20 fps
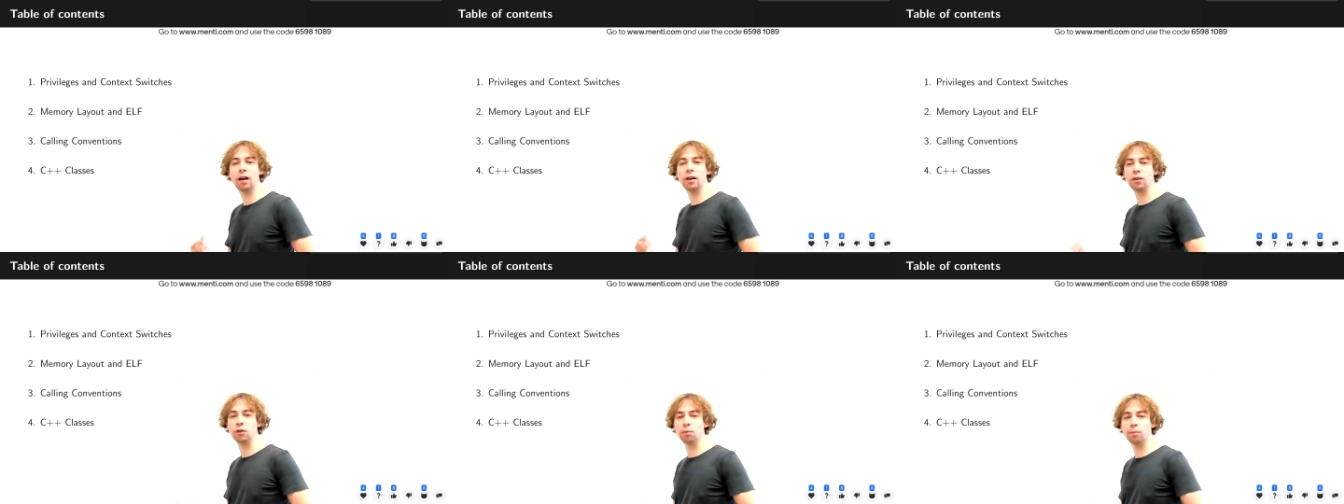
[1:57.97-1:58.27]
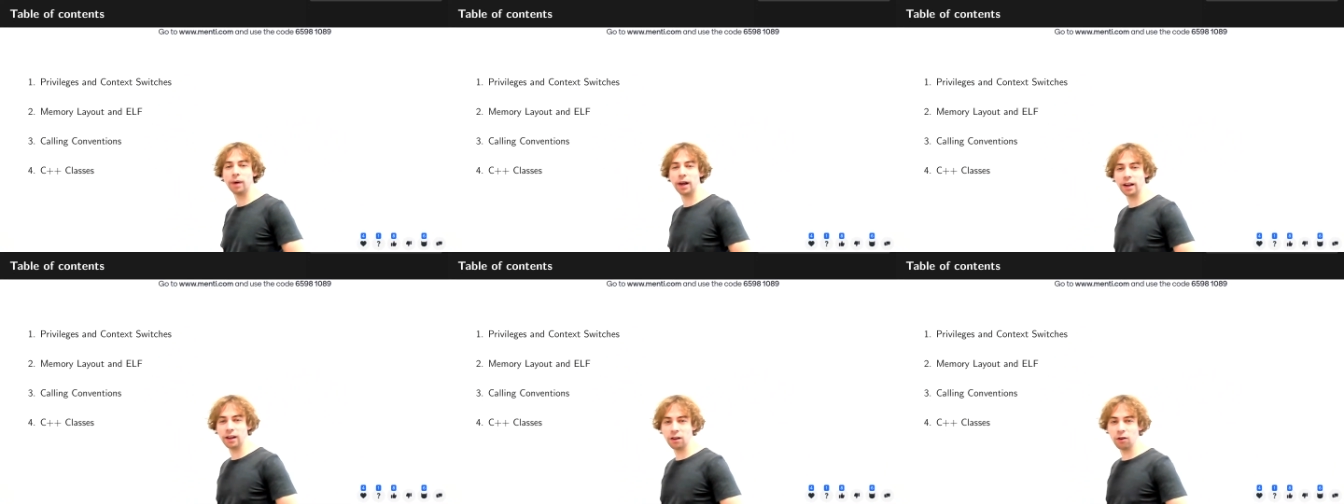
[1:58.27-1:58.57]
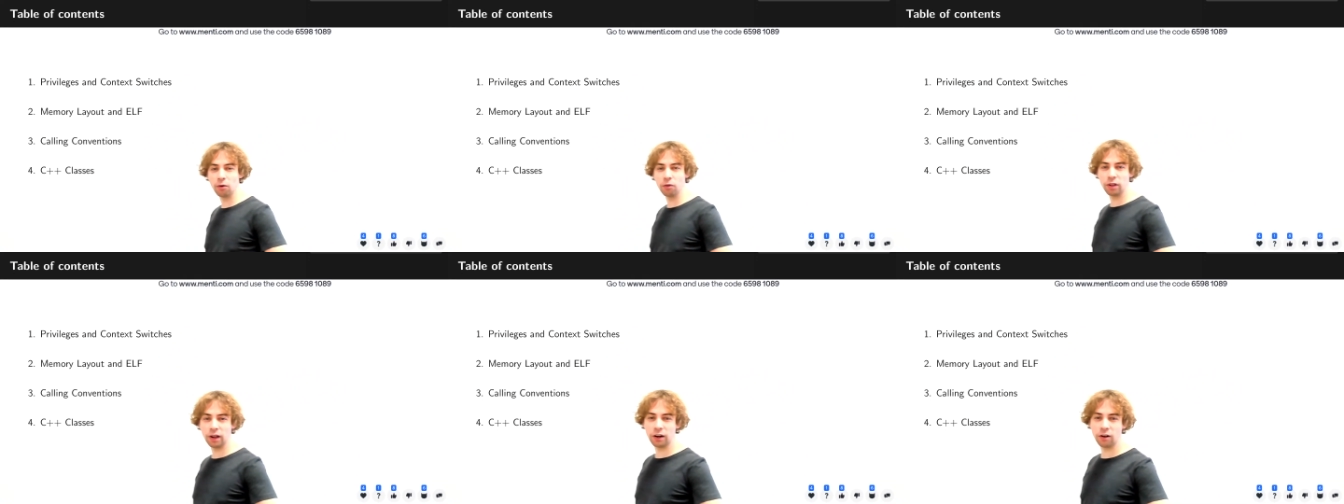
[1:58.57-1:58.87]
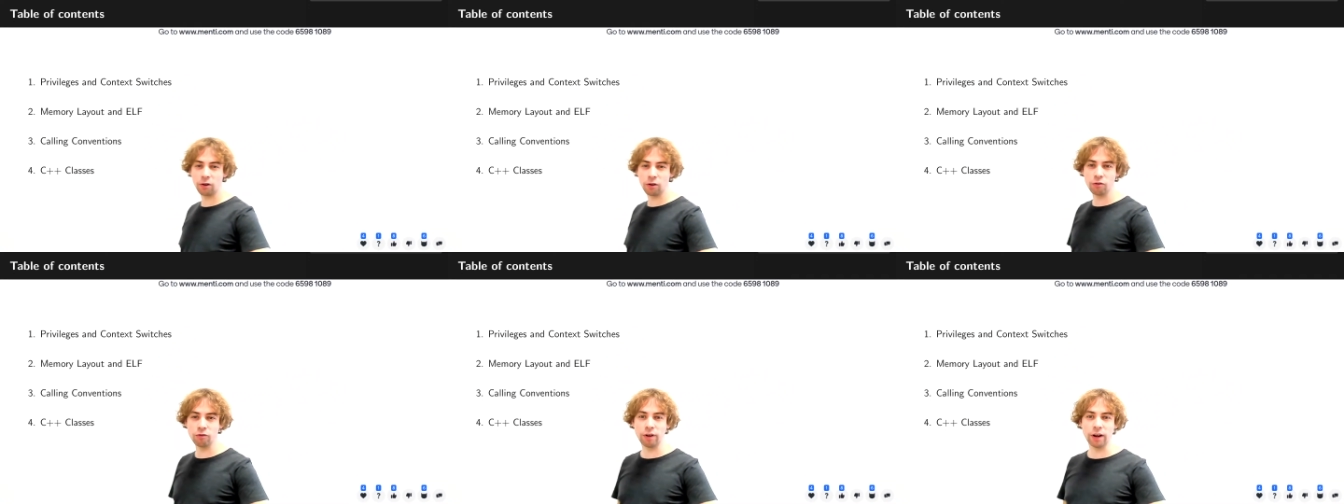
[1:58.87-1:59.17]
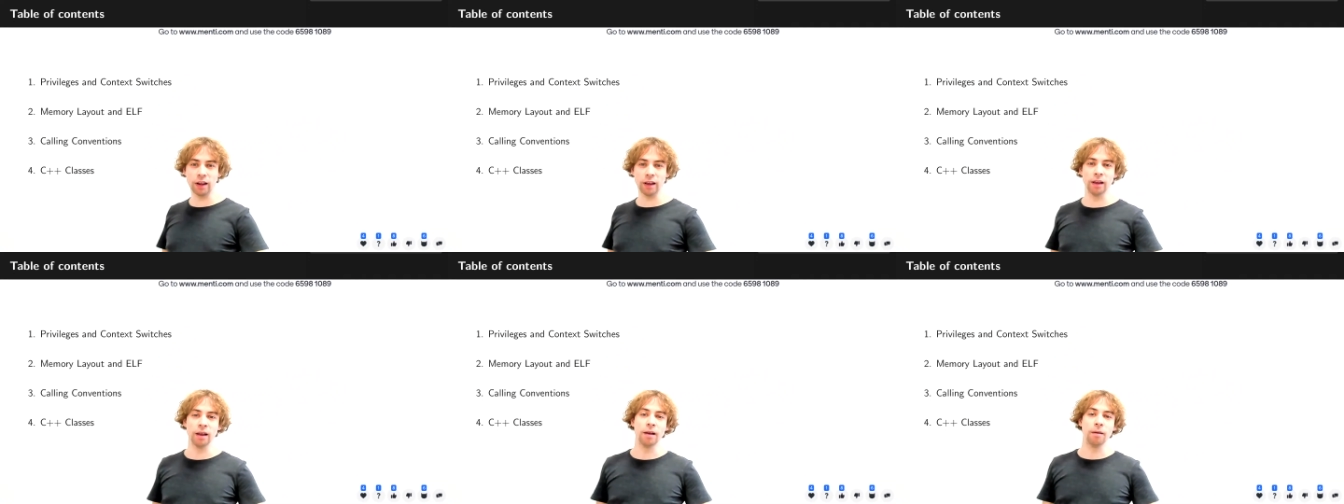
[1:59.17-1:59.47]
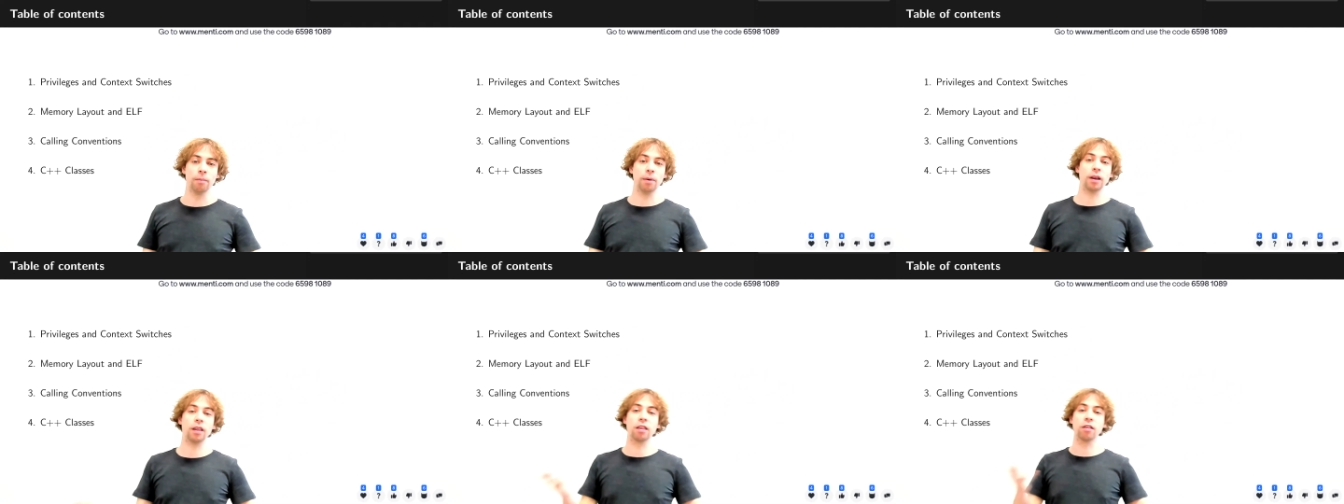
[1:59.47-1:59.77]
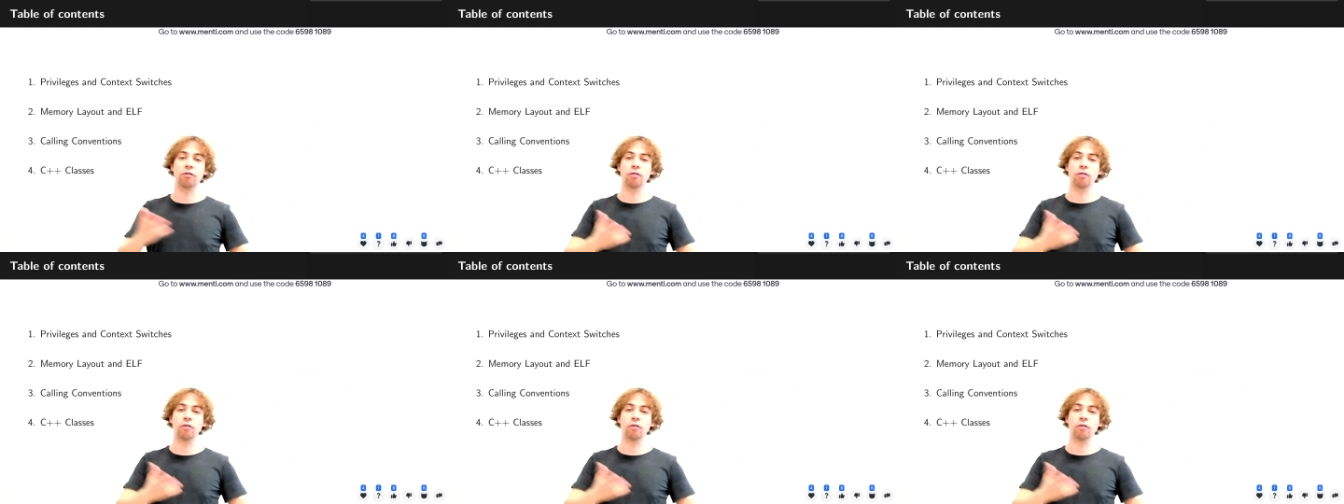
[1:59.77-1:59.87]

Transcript: You might know that already, but it's